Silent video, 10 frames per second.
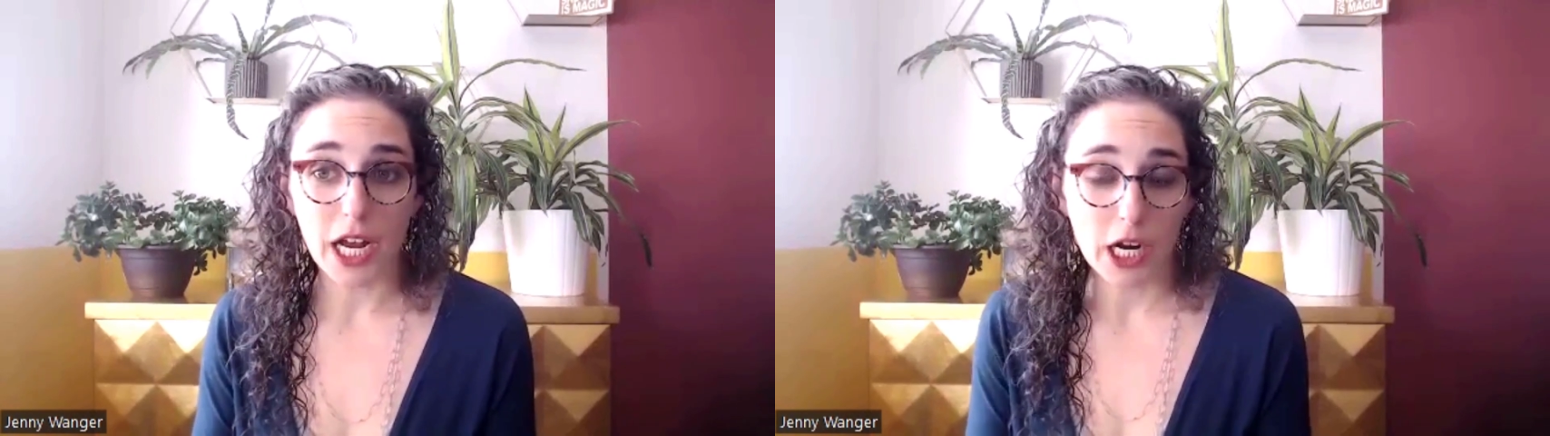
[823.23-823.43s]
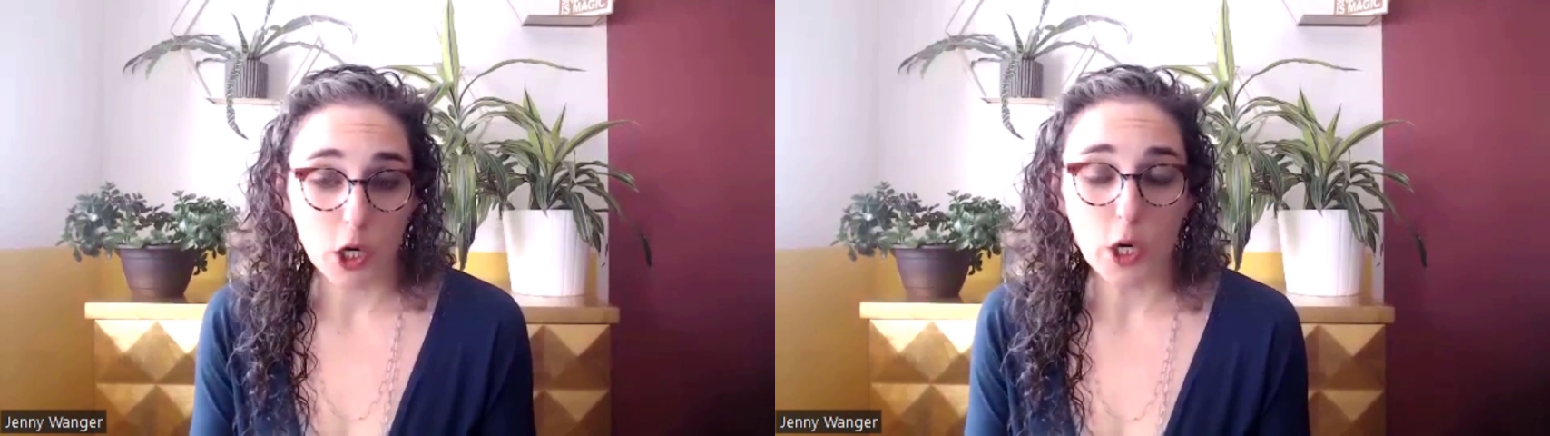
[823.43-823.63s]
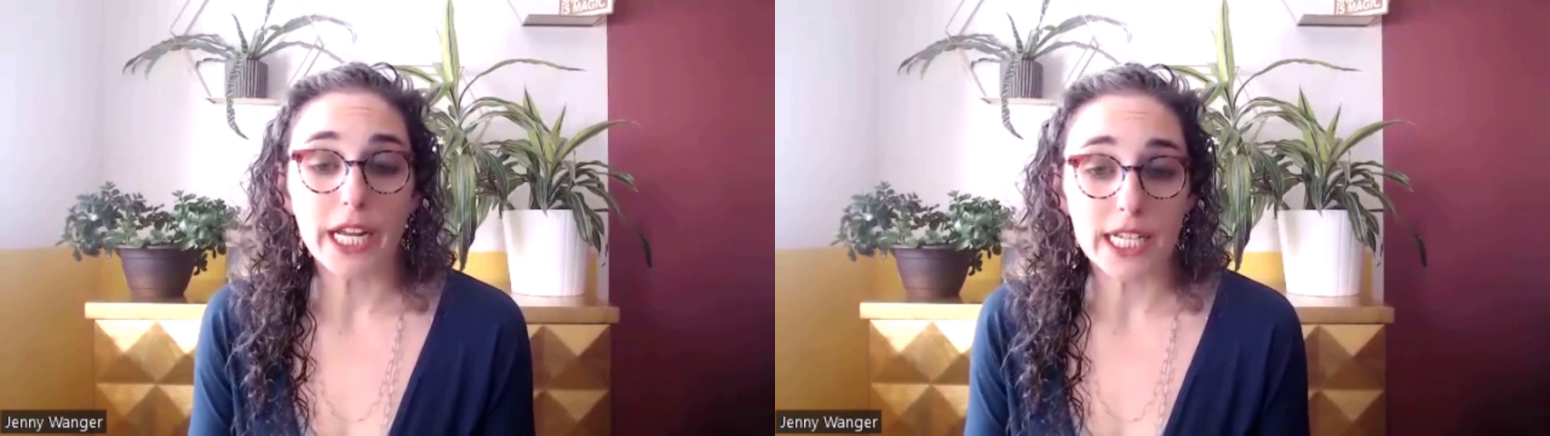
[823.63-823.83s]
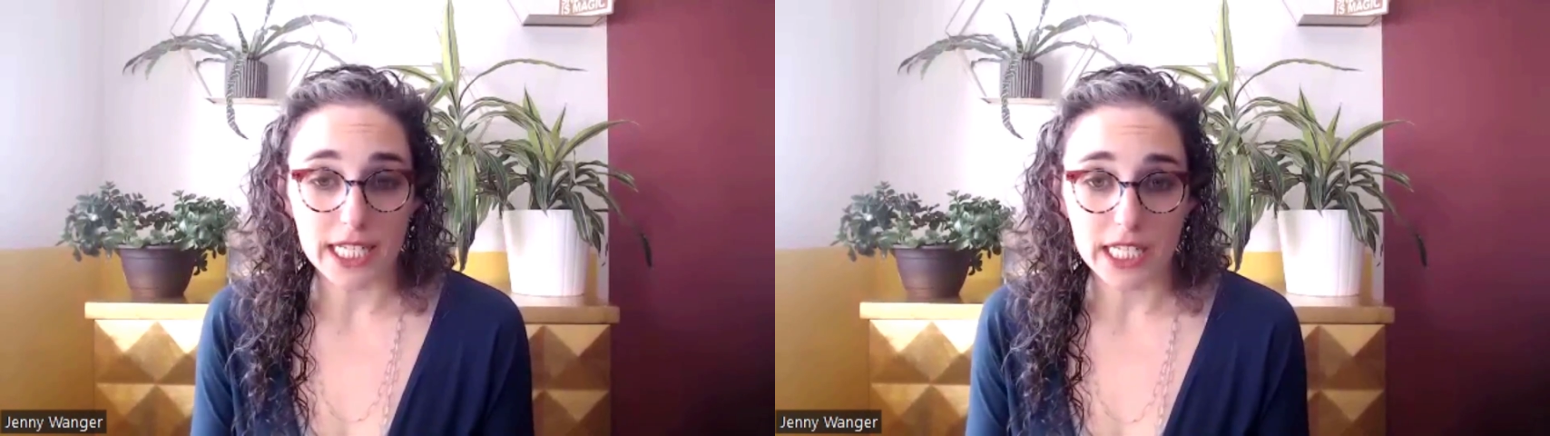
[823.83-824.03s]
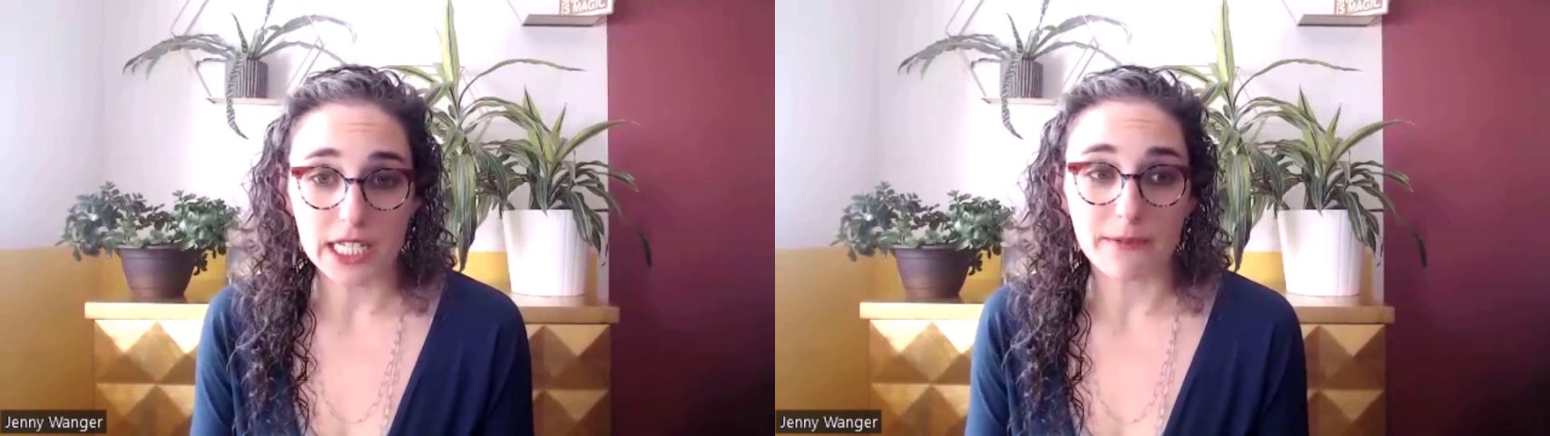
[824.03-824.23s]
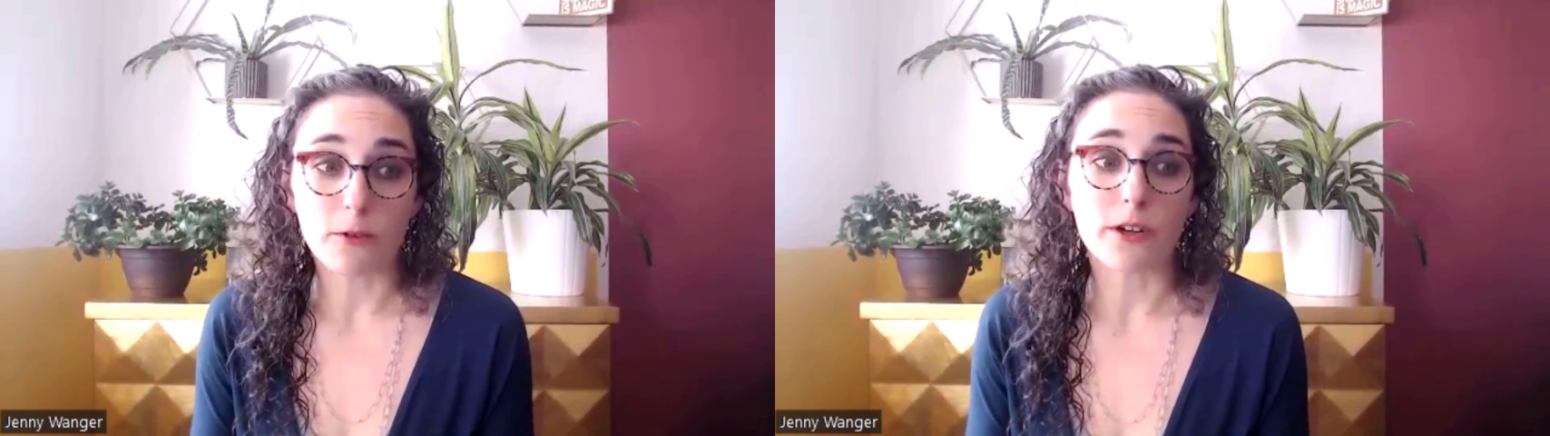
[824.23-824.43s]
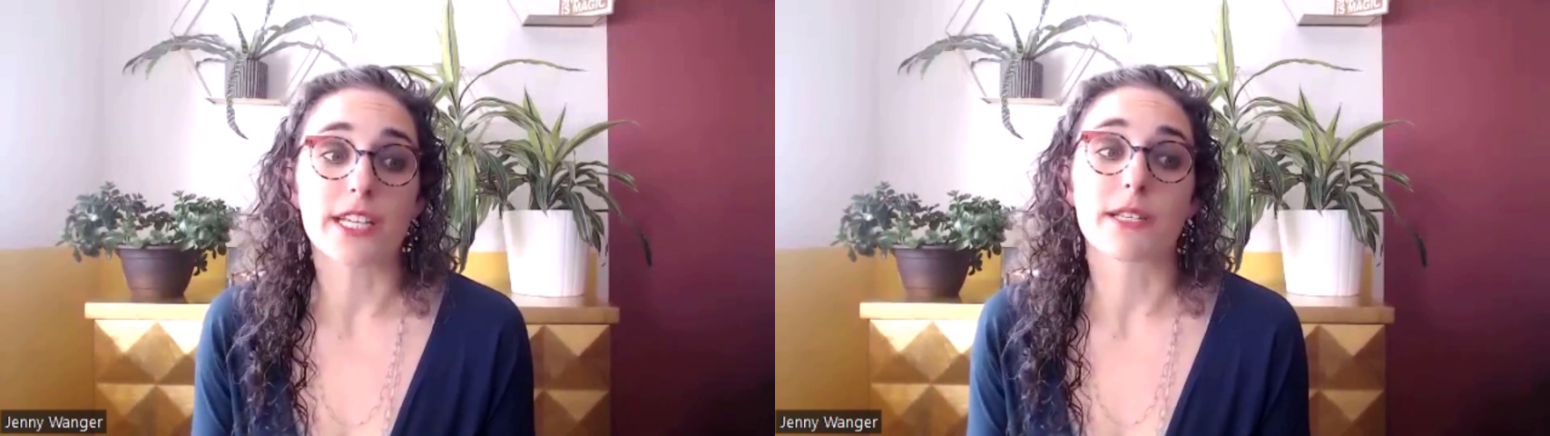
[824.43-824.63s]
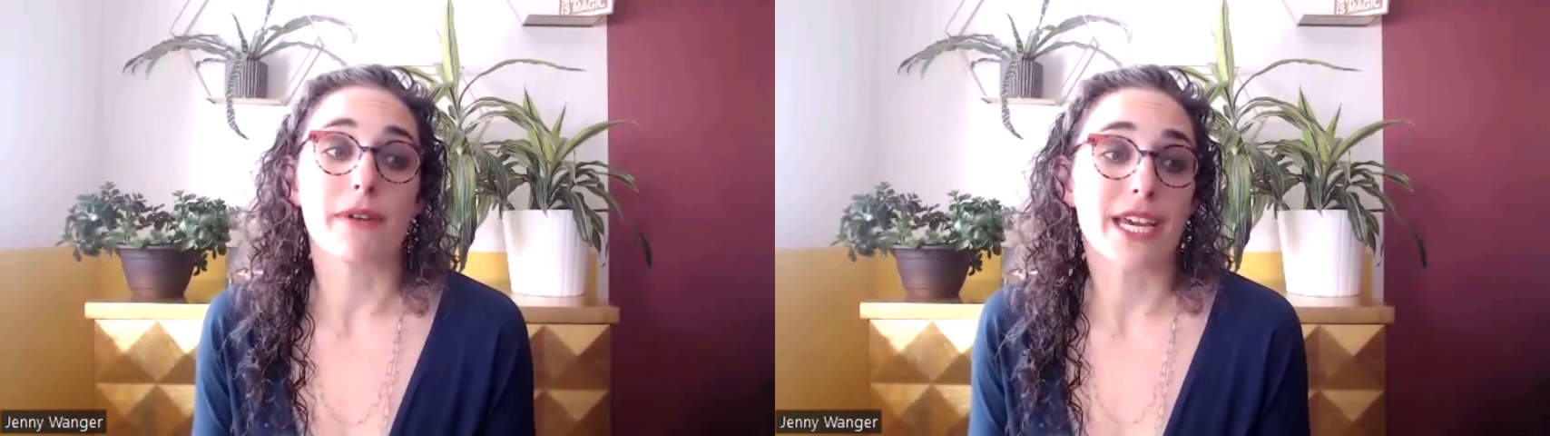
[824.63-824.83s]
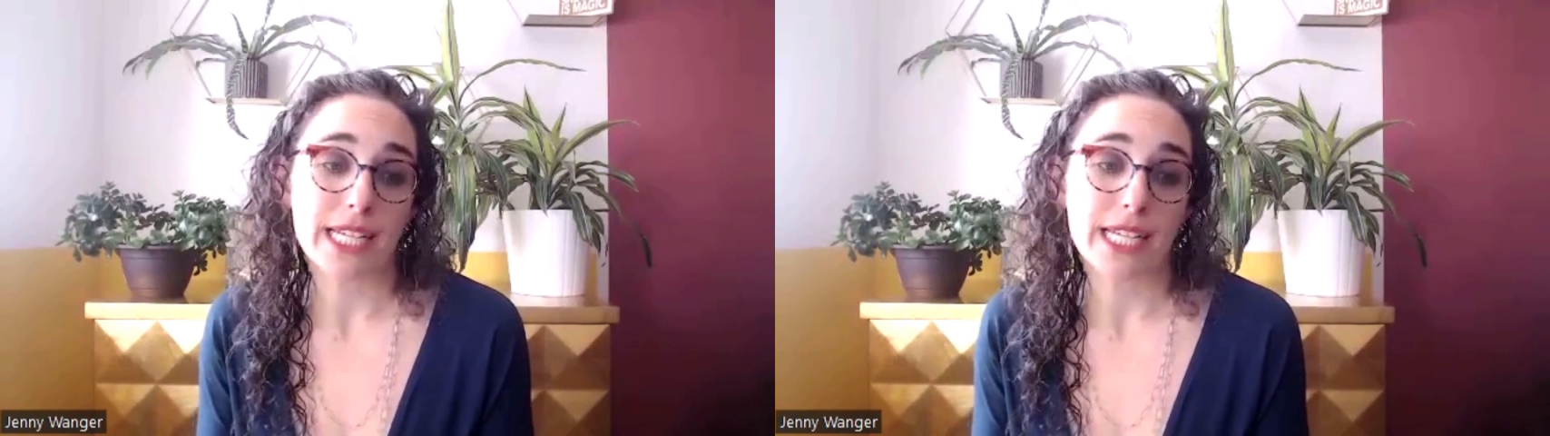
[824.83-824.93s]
Create a system for this, make